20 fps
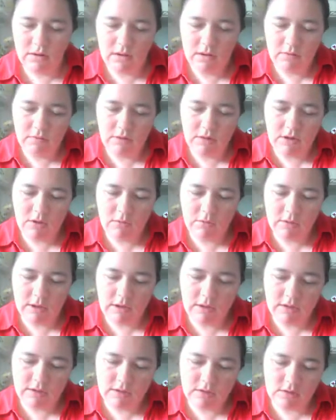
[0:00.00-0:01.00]
Halfway down with my
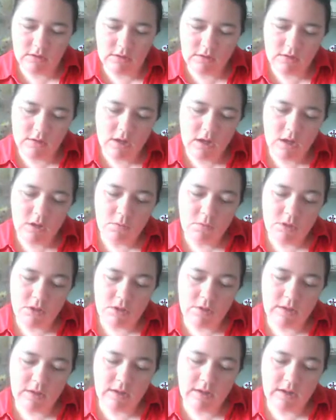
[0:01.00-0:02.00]
nail scissors, which
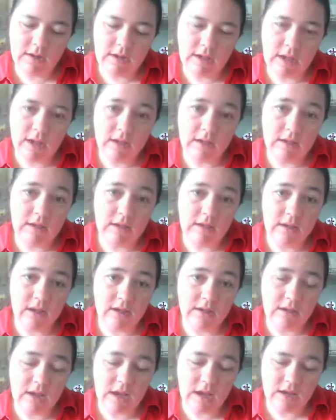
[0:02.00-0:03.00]
you're going to
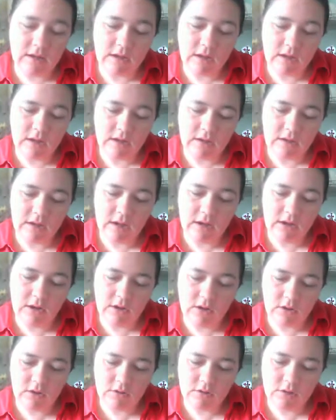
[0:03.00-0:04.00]
get at any
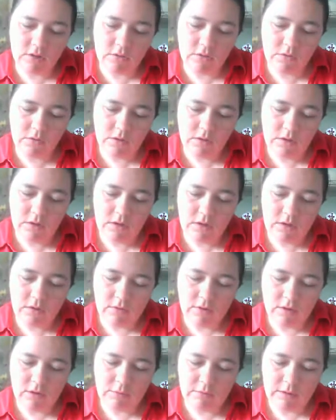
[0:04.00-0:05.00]
dollar store. You
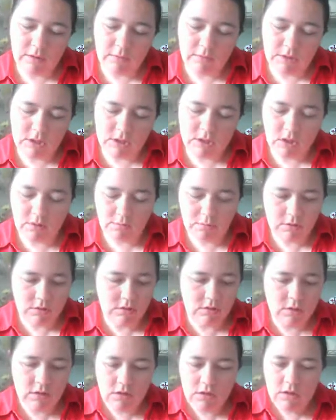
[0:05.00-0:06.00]
don't have to buy them at
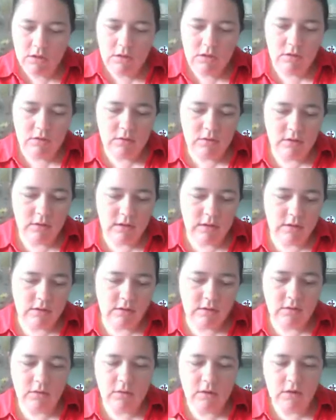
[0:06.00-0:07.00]
Shoppers. You can get
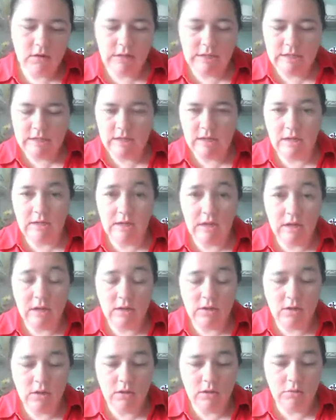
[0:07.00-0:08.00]
a lot of these things like a
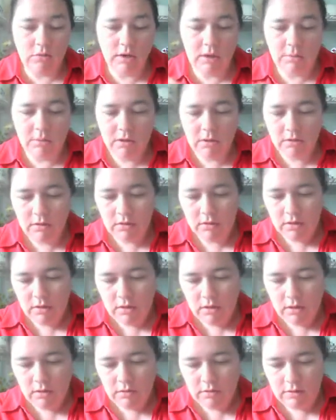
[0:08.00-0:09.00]
Dollarama.
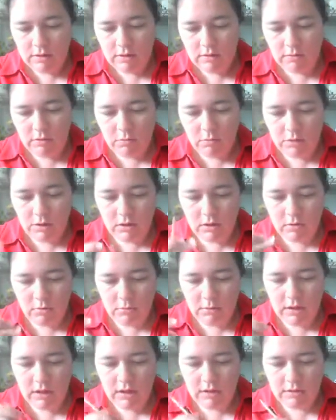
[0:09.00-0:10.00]
Discover the one near
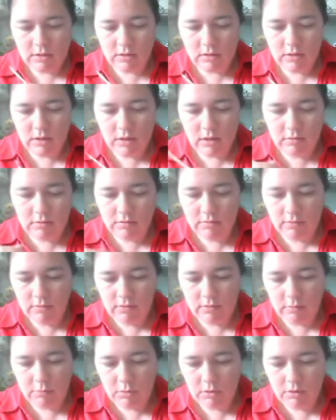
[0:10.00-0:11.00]
me has a lot of
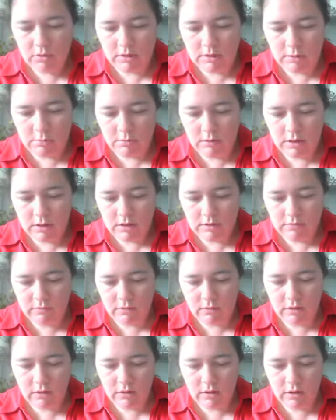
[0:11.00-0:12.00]
beauty supplies for
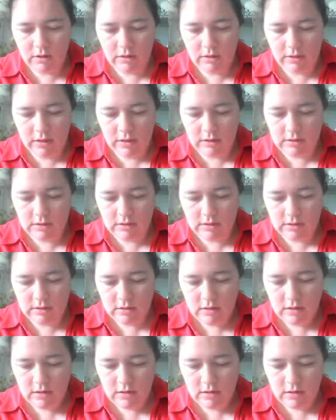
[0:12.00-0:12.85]
a lot less.